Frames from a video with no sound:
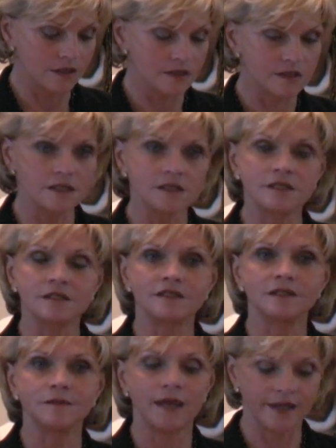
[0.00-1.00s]
Citizens
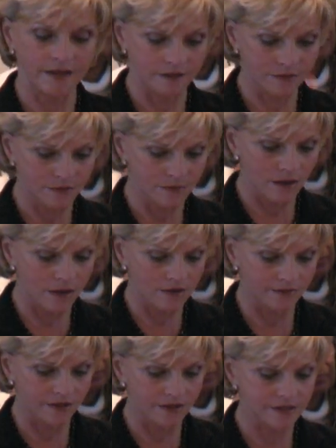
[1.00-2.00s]
demand from all
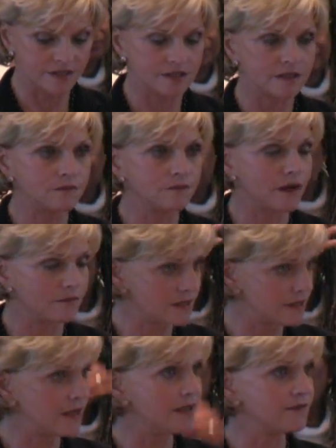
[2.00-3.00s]
of us public
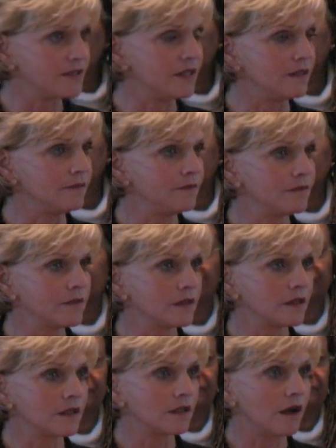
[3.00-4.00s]
safety
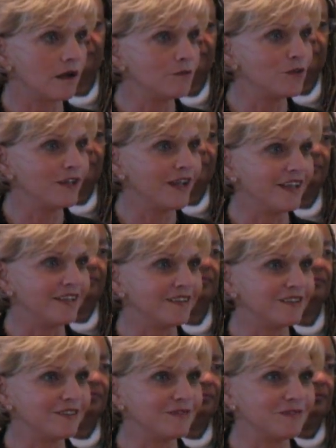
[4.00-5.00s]
on one
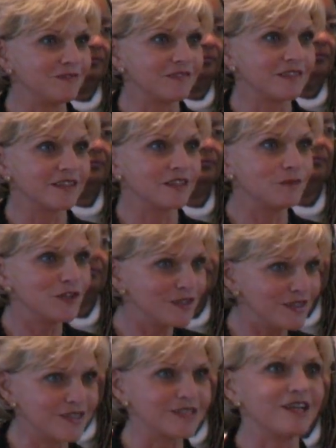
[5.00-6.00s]
hand,
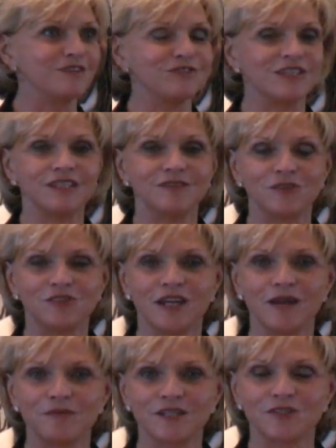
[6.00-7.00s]
community safety, which
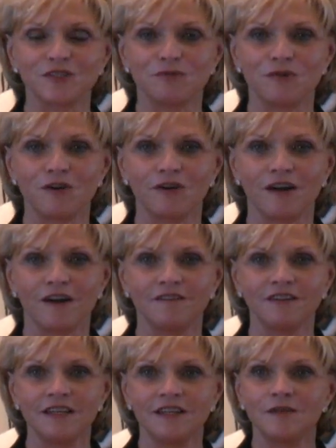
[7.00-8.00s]
I'm such a part
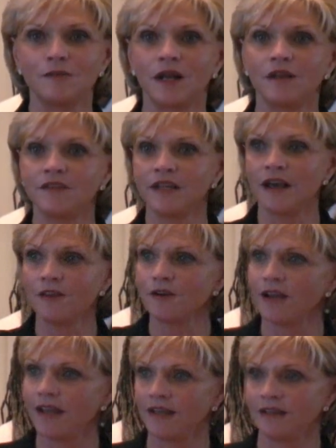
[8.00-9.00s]
of. But on the other
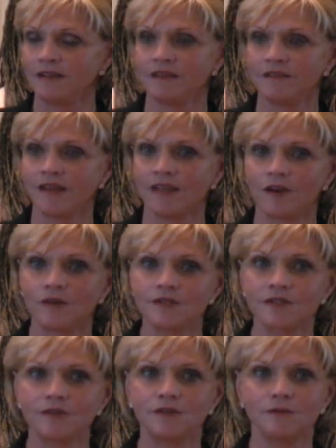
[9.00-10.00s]
hand, they
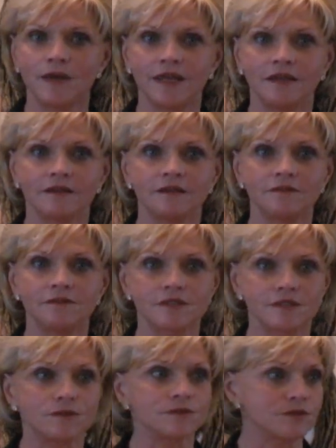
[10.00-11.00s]
also demand
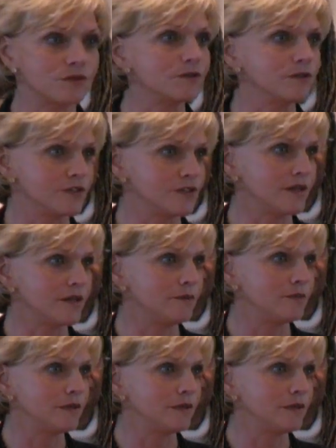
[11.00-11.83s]
fiscal stewardship.